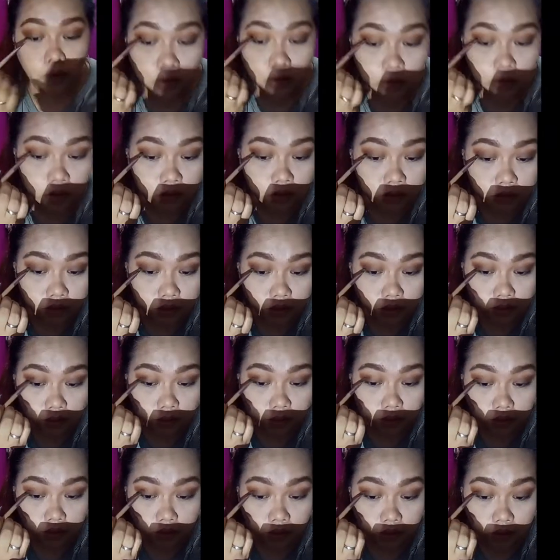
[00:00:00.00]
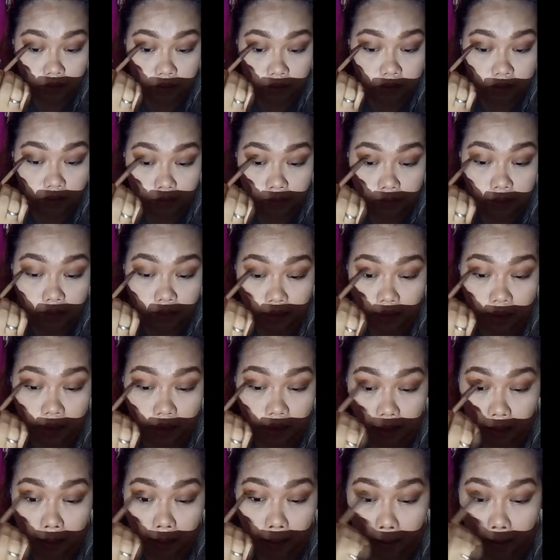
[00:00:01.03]
and the same thing sa
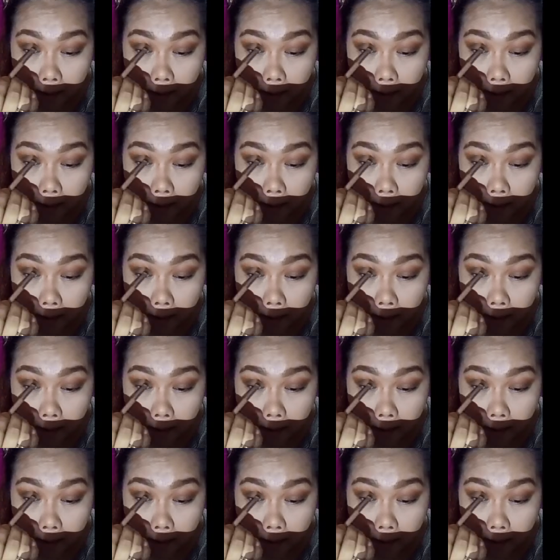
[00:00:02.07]
kabila